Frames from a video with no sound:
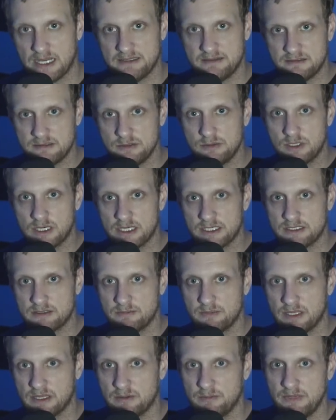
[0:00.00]
200
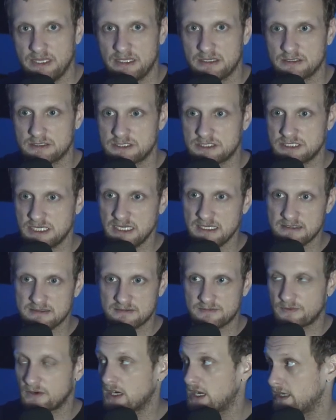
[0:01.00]
millimeter sheets
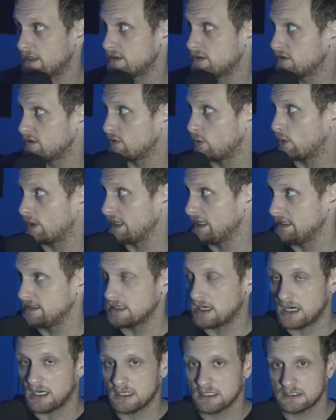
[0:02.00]
for under
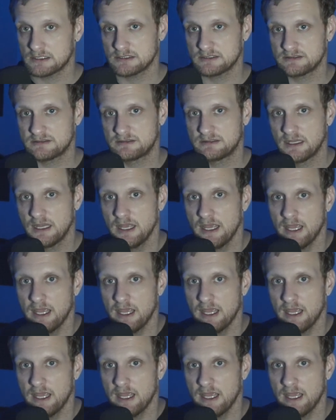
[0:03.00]
$20,